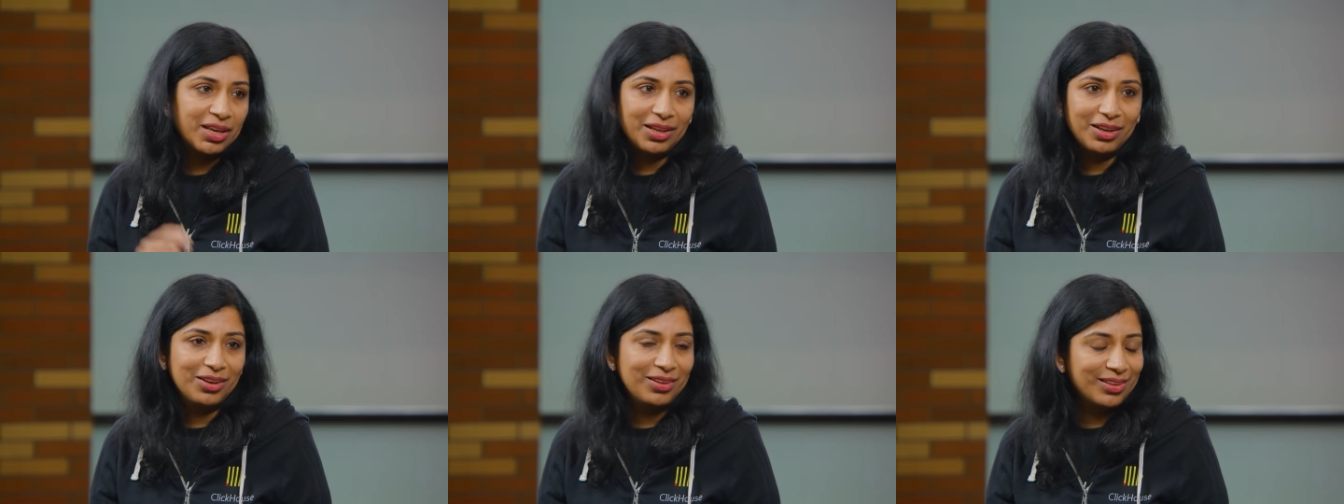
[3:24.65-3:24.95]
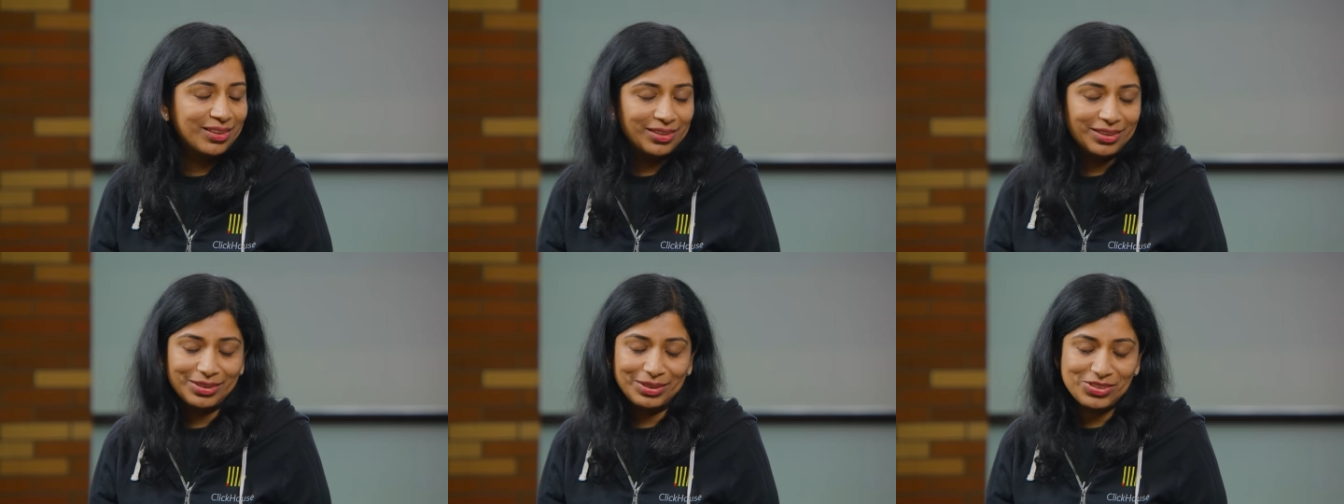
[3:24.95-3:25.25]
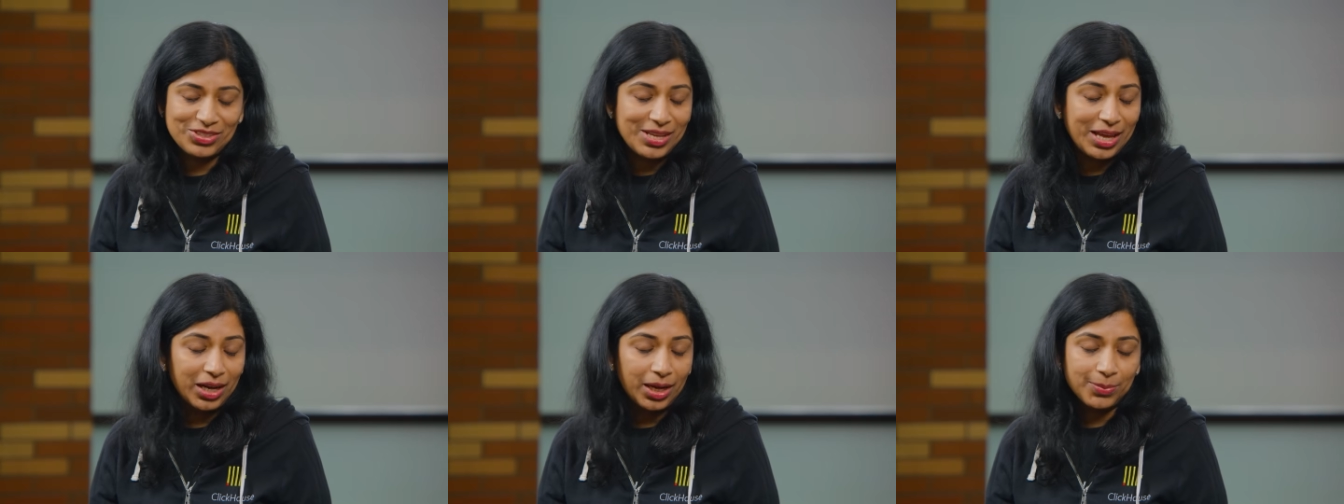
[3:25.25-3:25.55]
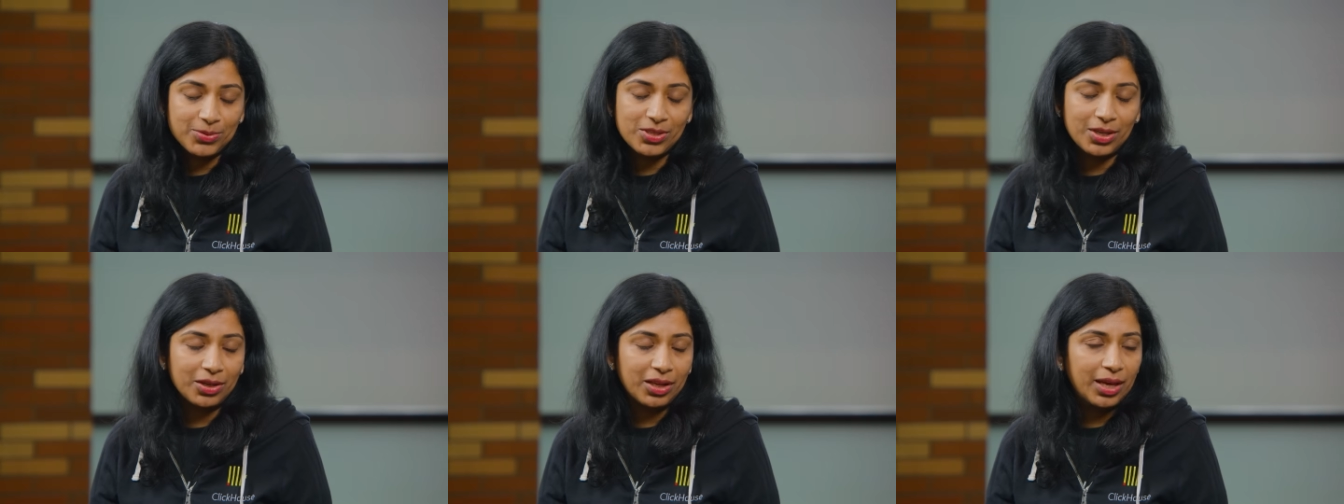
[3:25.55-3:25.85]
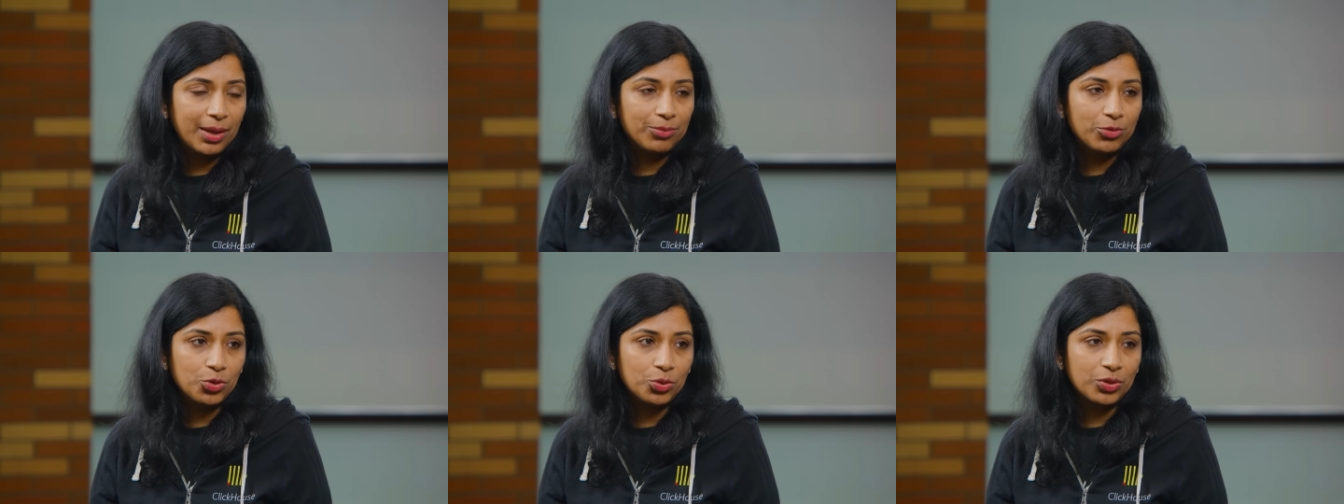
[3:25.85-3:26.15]
in the signups that
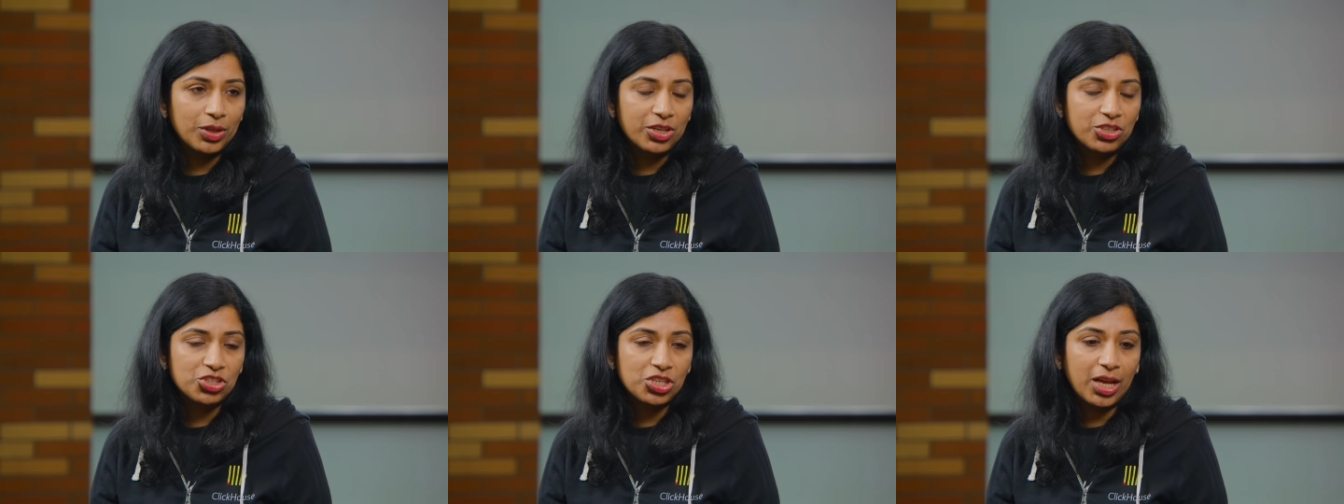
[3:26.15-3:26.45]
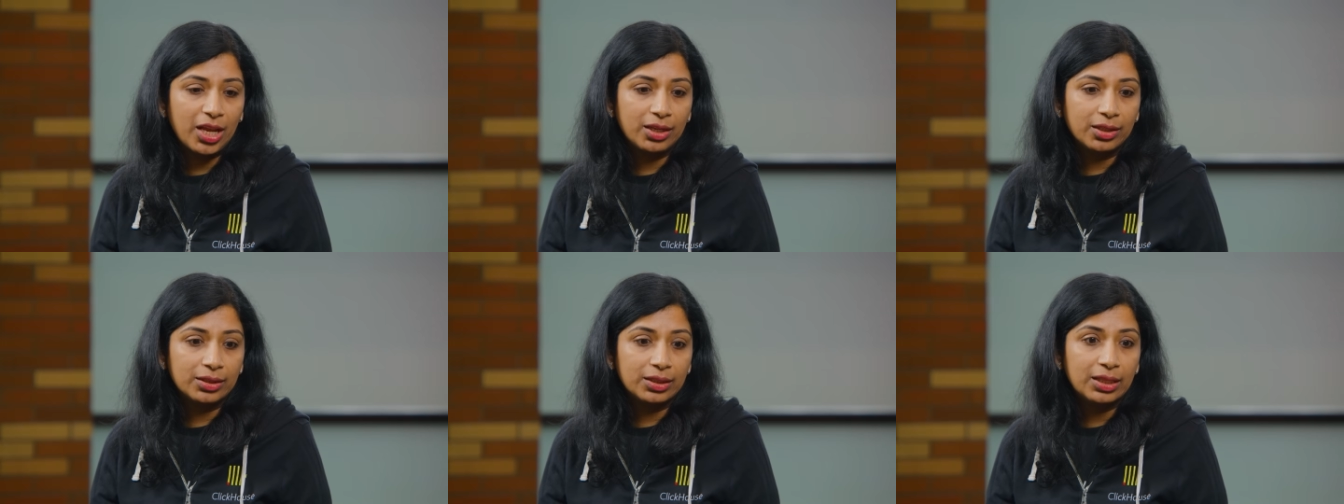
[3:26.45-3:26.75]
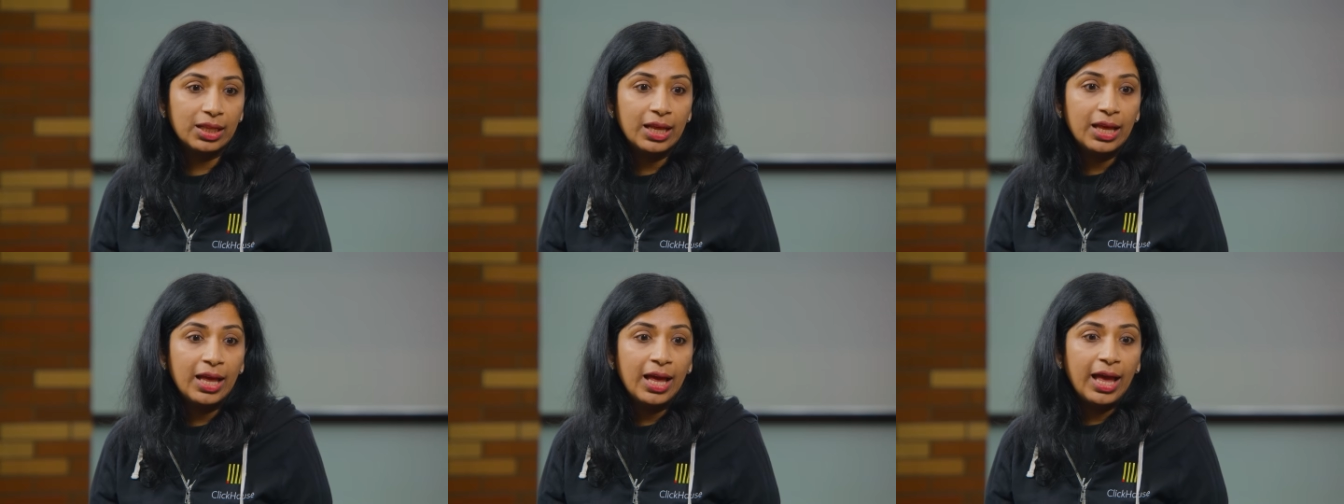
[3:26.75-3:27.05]
came through that channel.